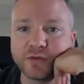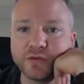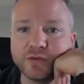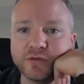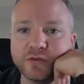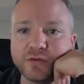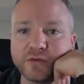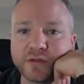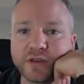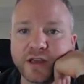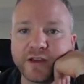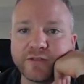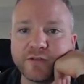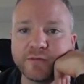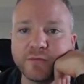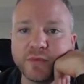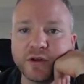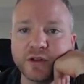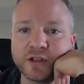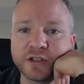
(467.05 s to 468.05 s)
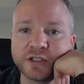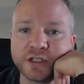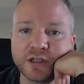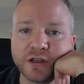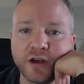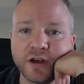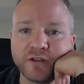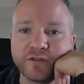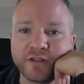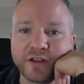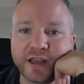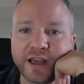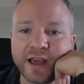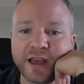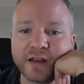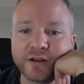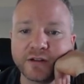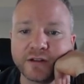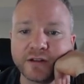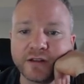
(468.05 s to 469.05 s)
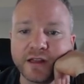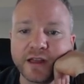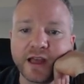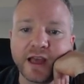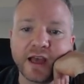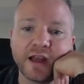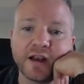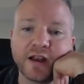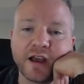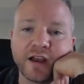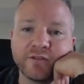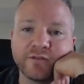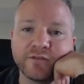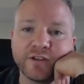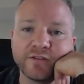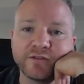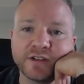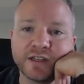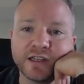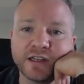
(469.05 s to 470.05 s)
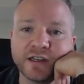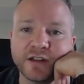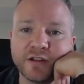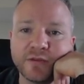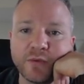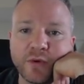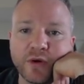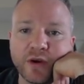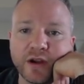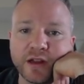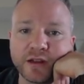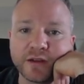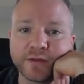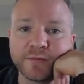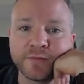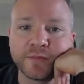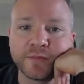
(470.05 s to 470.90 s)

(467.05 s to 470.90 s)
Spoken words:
ooh, you have a bullish engulfing candle at 9:15 in the morning.